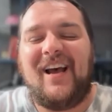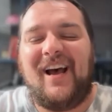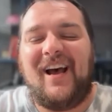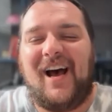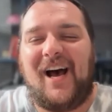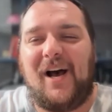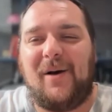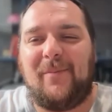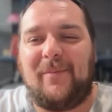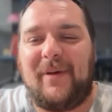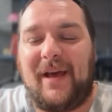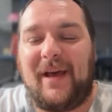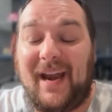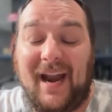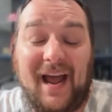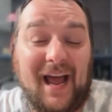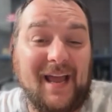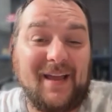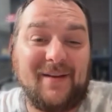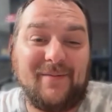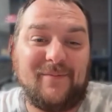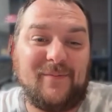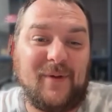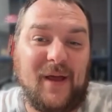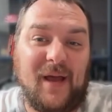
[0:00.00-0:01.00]
And
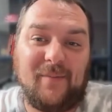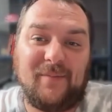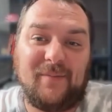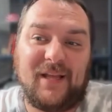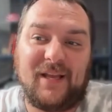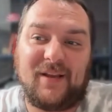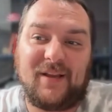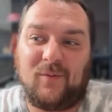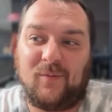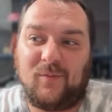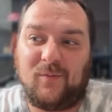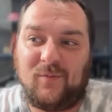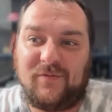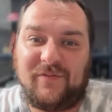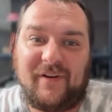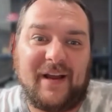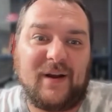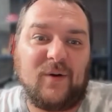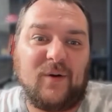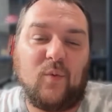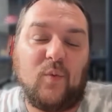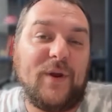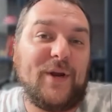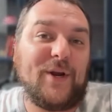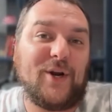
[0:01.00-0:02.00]
I am like
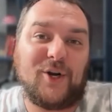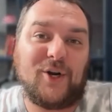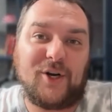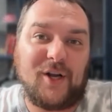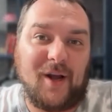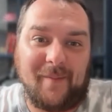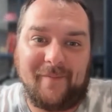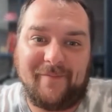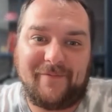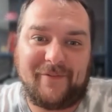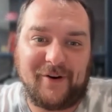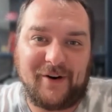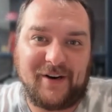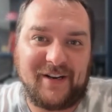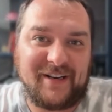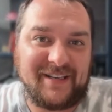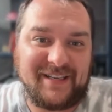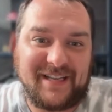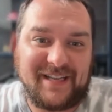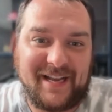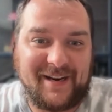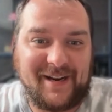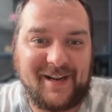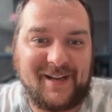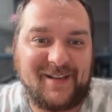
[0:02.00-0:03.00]
find weird comfort in
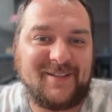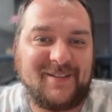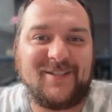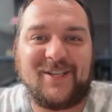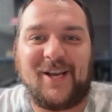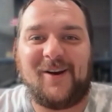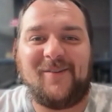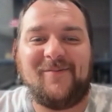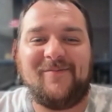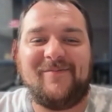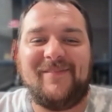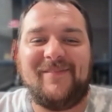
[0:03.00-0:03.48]
data. So